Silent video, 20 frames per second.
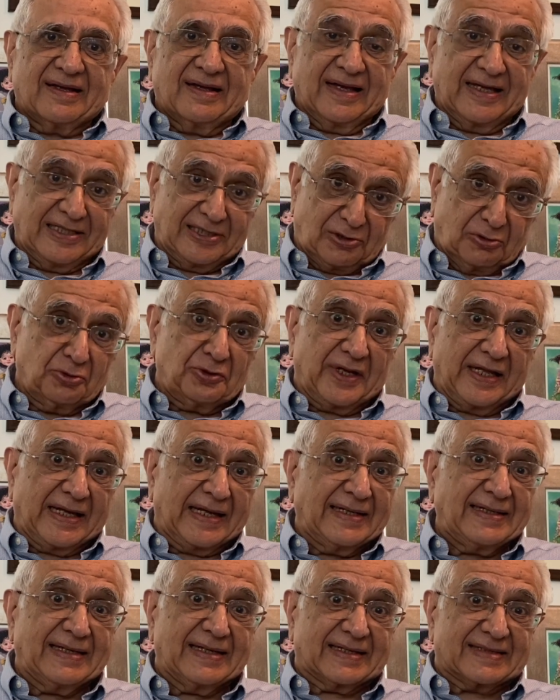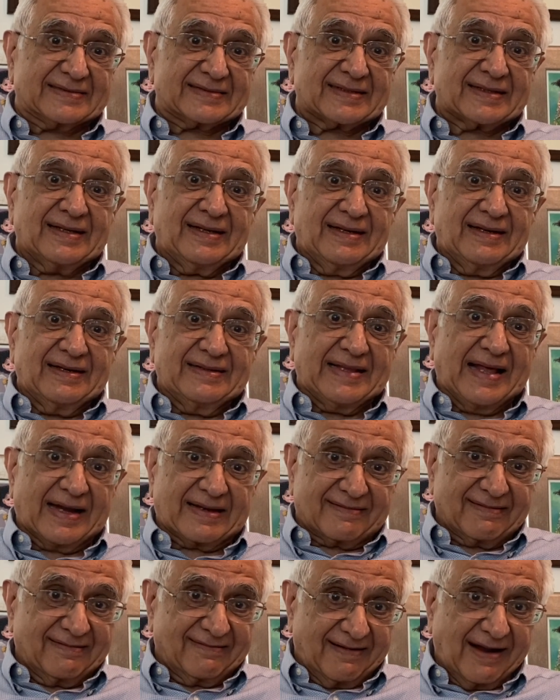including India's, that
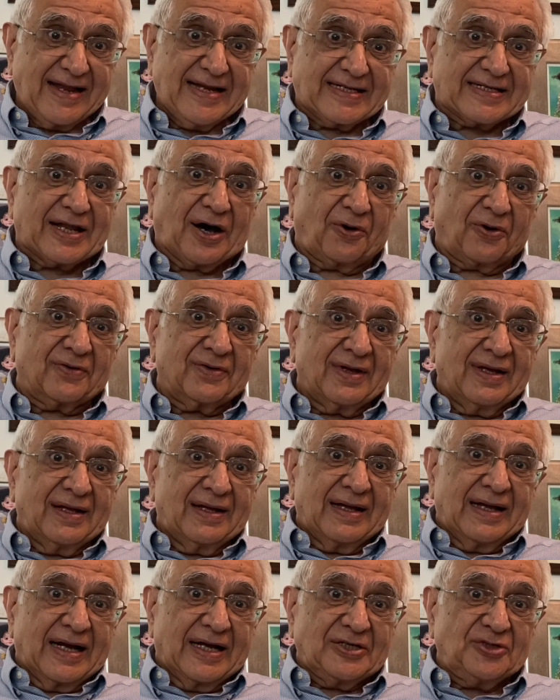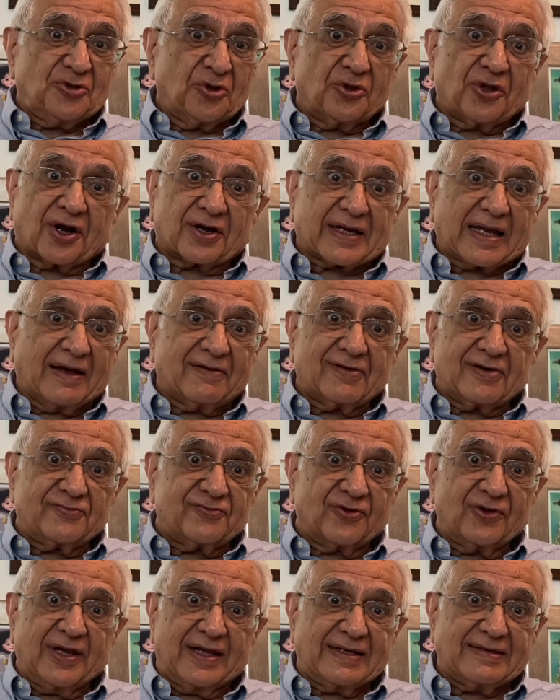right now do not have a
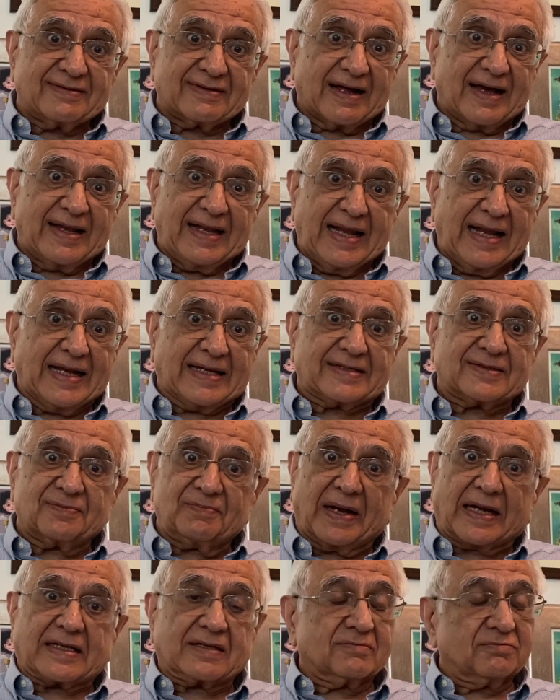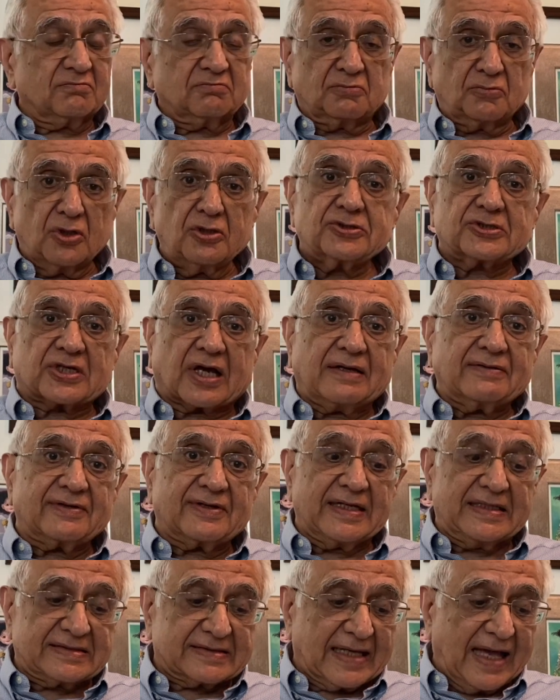full intranet, but most
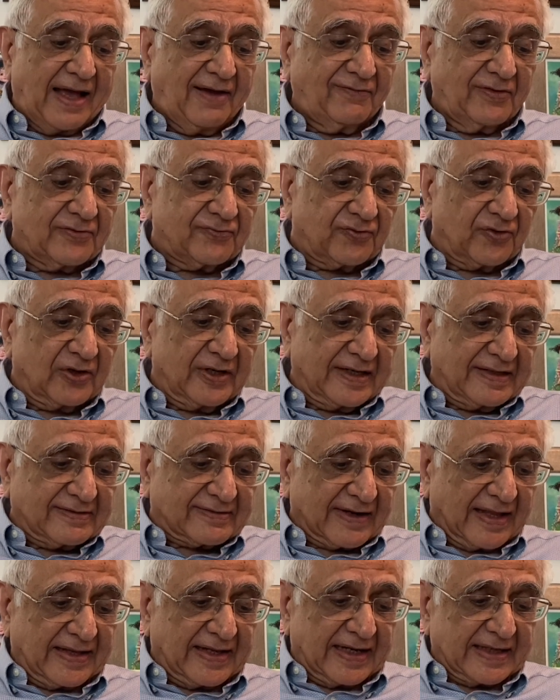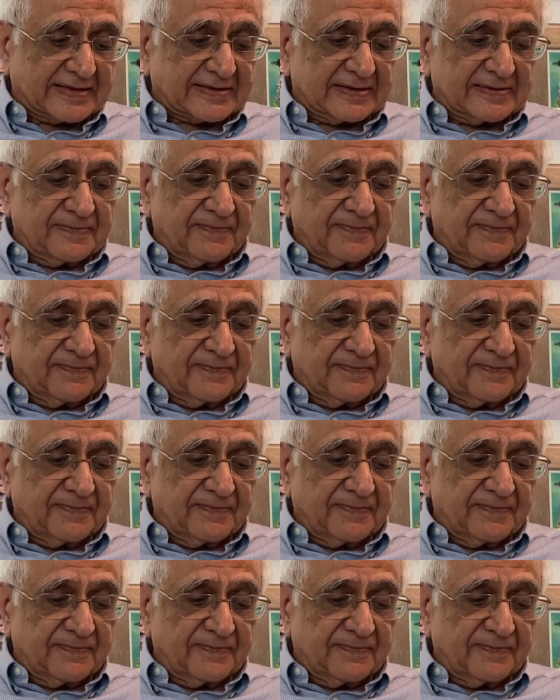countries have a full intranet.